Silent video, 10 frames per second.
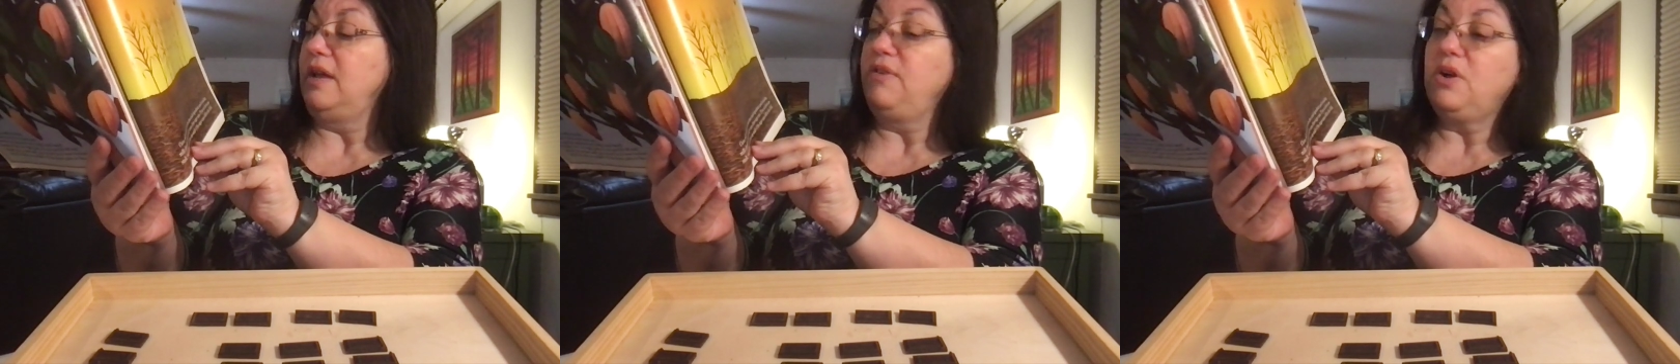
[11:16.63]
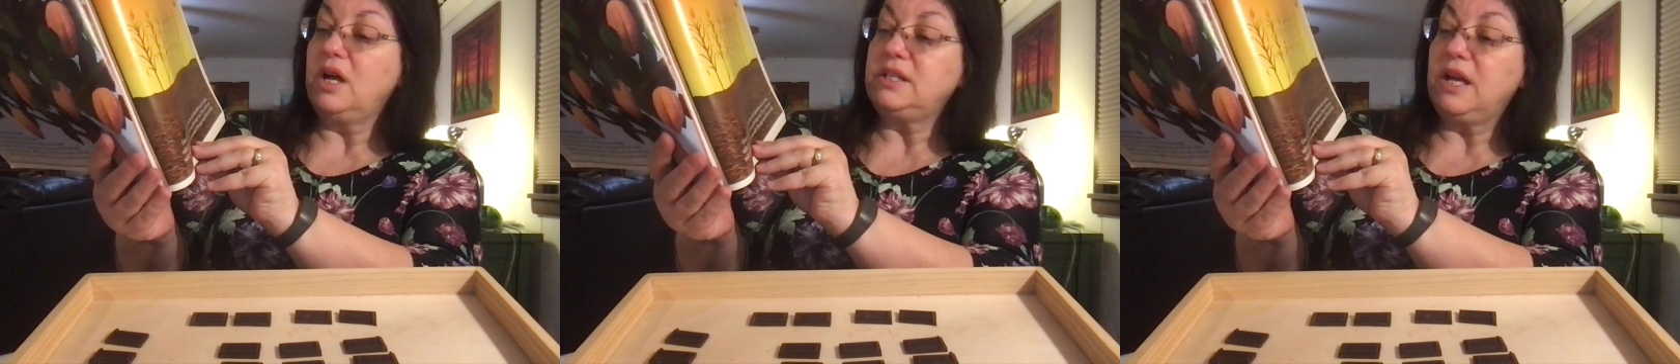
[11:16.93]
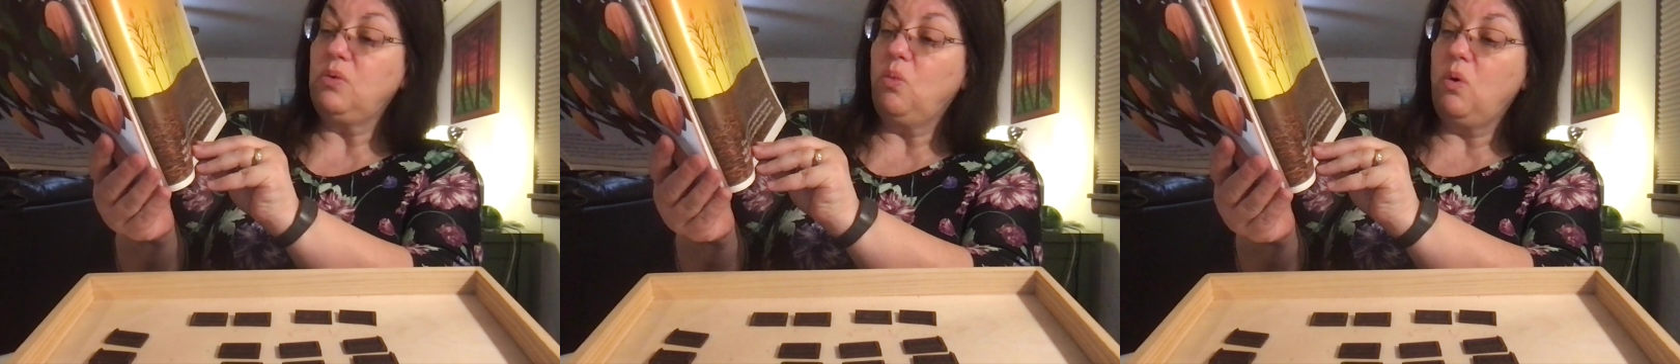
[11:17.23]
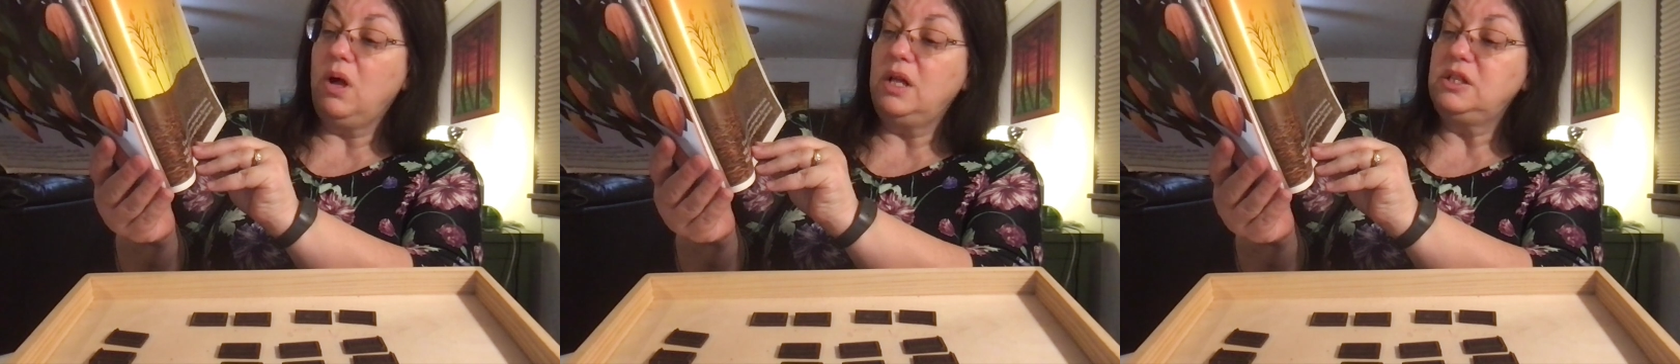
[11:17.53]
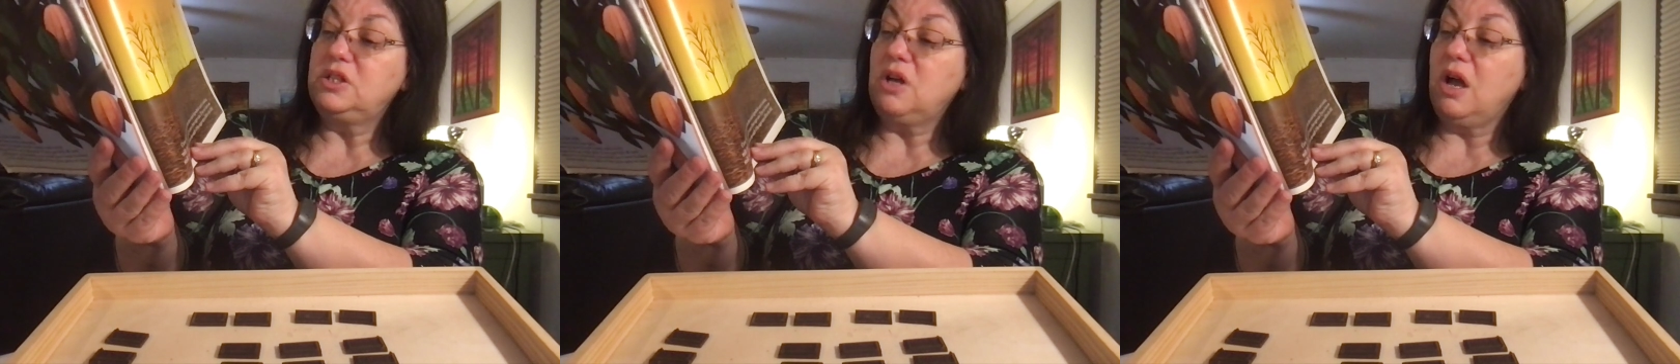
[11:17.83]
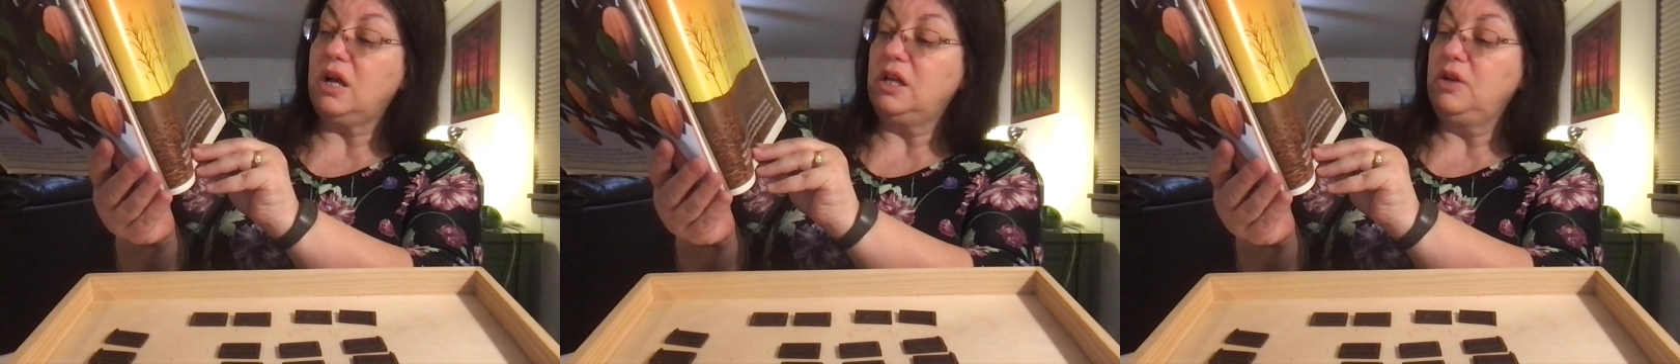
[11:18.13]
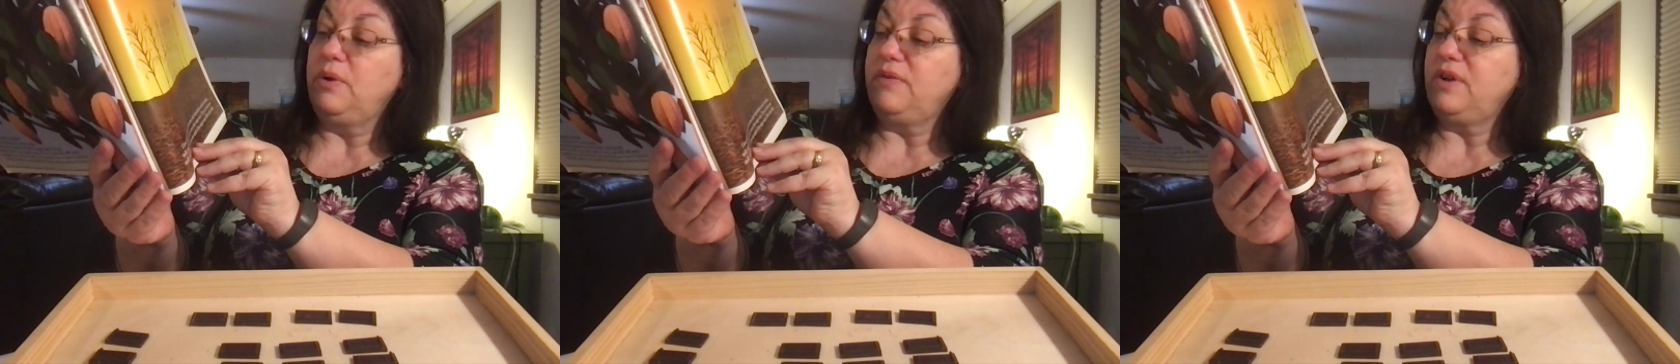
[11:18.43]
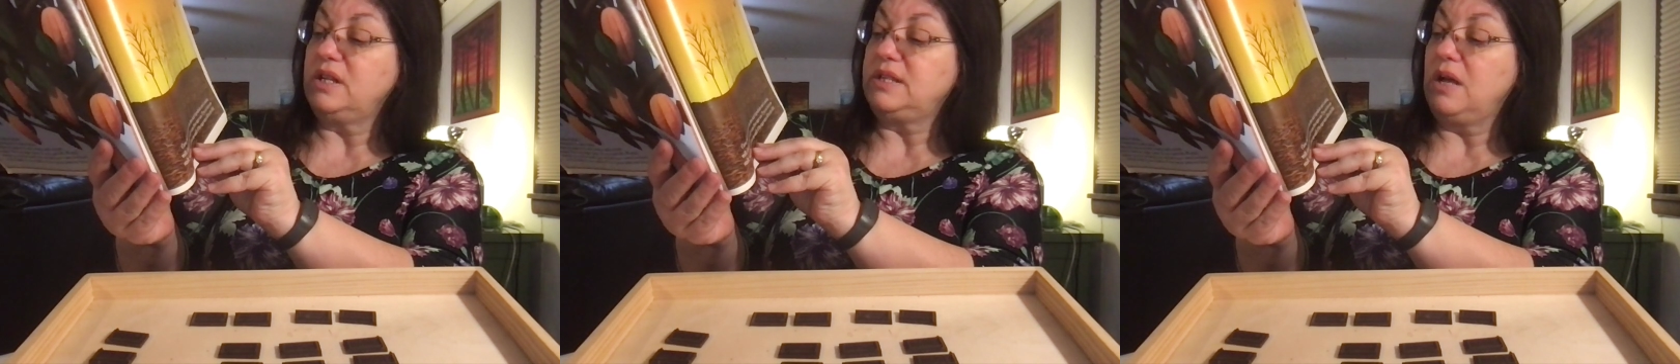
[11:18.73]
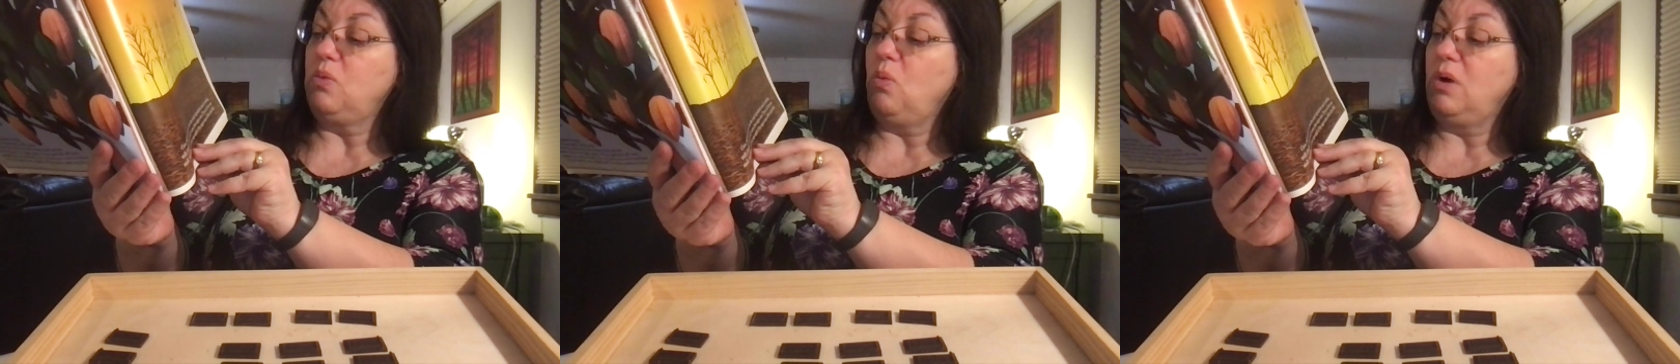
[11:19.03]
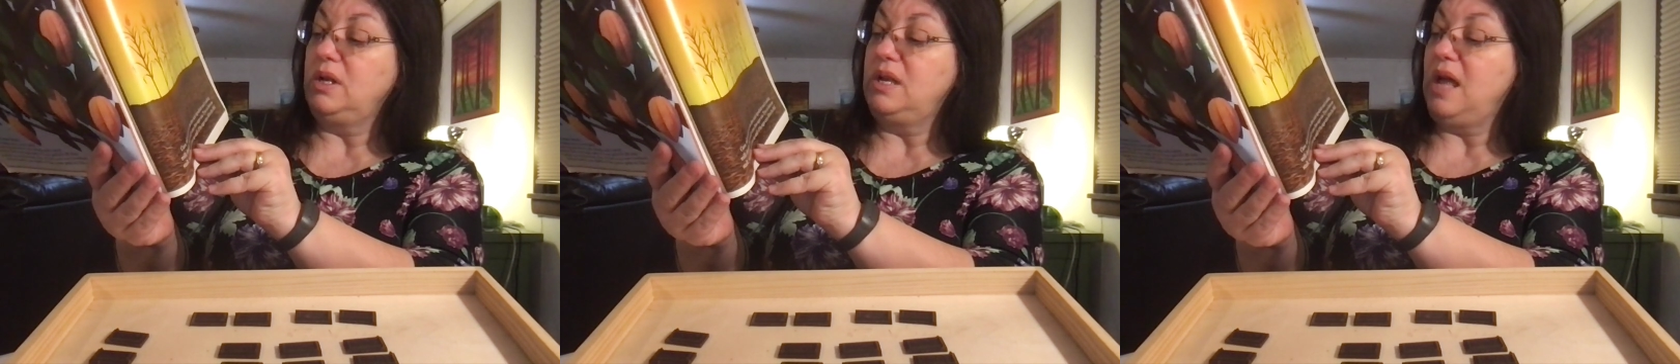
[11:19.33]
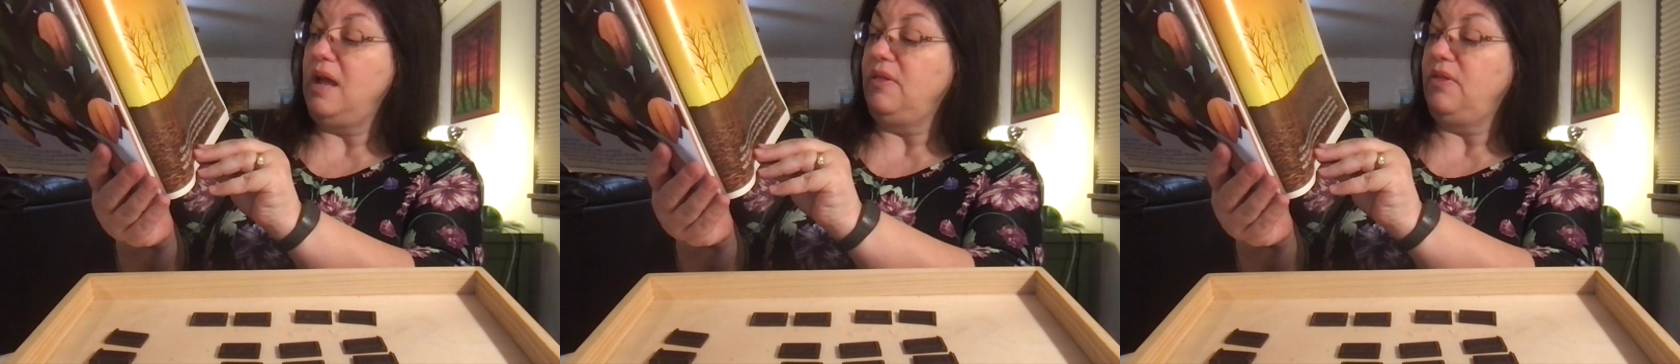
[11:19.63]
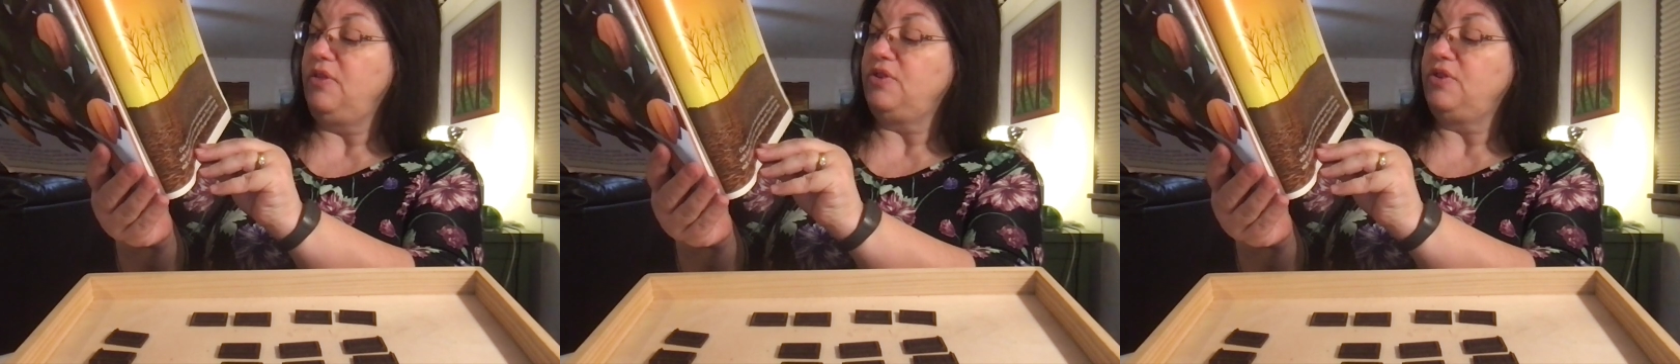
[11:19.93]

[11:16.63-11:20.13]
If you cut down one stalk, you would have cut down 1/9 of the